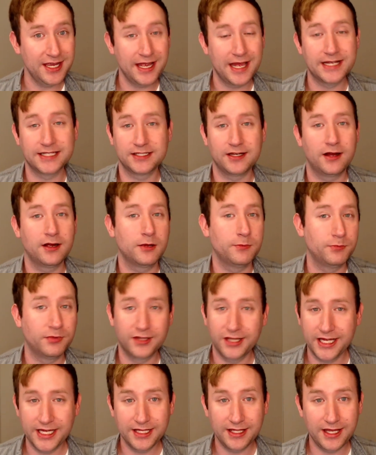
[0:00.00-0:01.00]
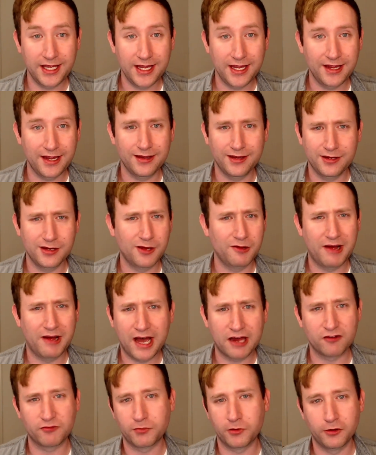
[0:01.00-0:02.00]
It's not completely,
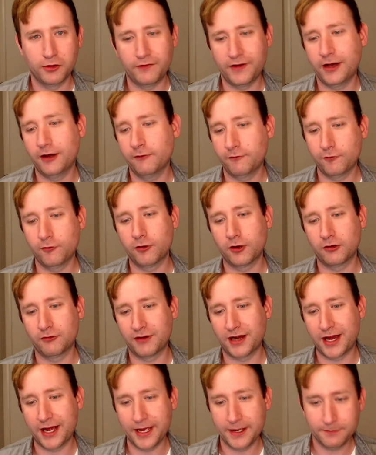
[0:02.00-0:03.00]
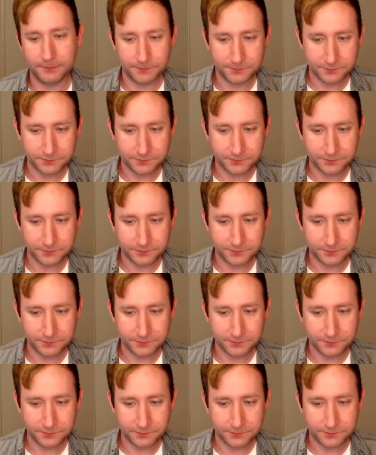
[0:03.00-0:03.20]
out of profile for a rye.